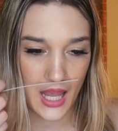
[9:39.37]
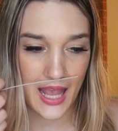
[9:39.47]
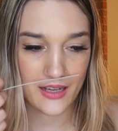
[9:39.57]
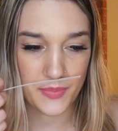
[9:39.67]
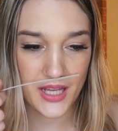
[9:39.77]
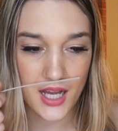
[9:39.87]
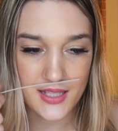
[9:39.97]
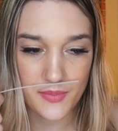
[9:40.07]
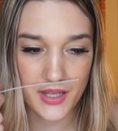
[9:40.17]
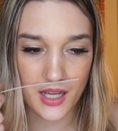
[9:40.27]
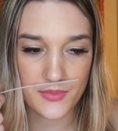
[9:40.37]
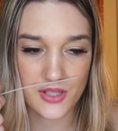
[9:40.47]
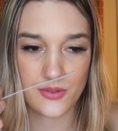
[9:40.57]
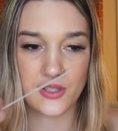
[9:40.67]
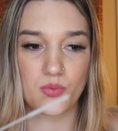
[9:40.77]
And because it becomes
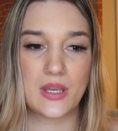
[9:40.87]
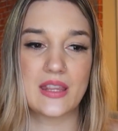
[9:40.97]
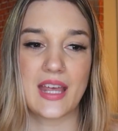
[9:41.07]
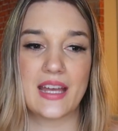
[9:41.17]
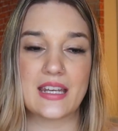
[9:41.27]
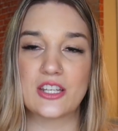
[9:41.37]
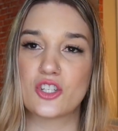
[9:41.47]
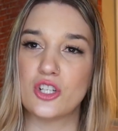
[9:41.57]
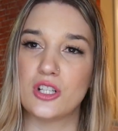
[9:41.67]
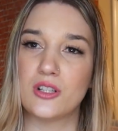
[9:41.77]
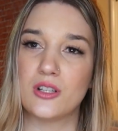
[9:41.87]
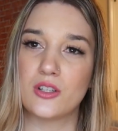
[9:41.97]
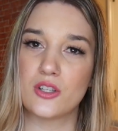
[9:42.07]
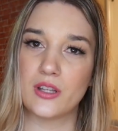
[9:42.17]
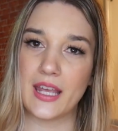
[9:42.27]
so sweet, that initial
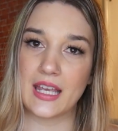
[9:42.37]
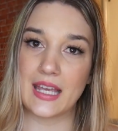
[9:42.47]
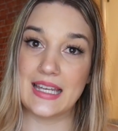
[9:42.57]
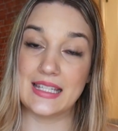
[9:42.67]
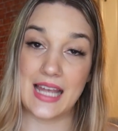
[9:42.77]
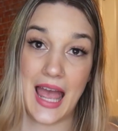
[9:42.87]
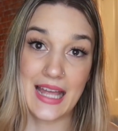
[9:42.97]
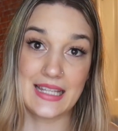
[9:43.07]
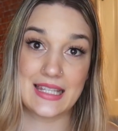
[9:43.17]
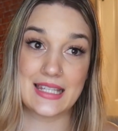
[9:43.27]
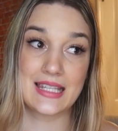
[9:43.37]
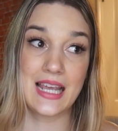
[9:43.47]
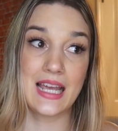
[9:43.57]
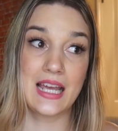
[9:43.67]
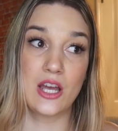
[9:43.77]
like intense
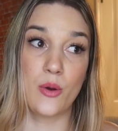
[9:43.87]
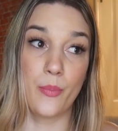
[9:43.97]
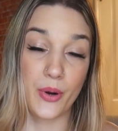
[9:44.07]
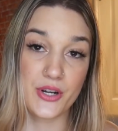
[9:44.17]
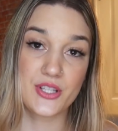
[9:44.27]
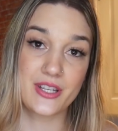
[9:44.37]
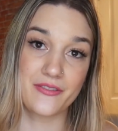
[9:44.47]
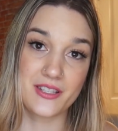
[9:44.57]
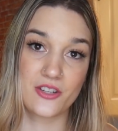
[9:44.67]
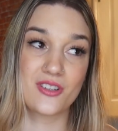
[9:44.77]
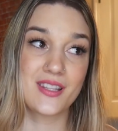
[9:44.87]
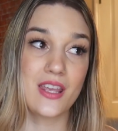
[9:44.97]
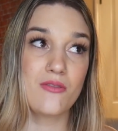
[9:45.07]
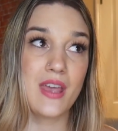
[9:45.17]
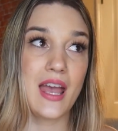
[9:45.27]
burst of citrus
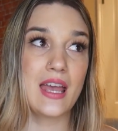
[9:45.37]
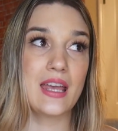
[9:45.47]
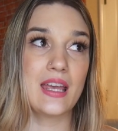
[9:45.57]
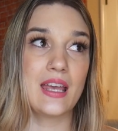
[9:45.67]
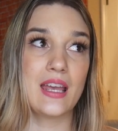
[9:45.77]
that you get,